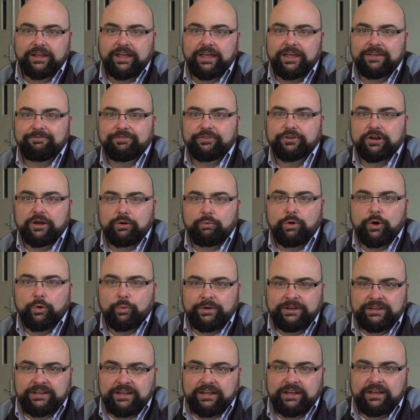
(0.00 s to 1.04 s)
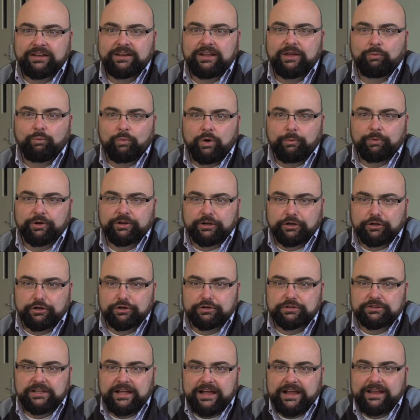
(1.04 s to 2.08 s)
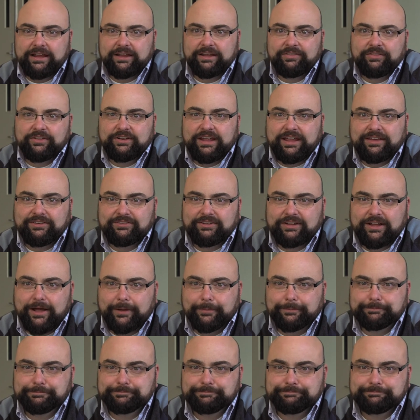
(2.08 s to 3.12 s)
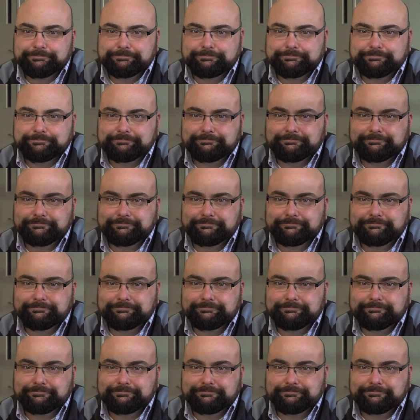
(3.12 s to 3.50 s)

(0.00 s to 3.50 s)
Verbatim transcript: and figure out what we need and what we're going to look like in the days to come.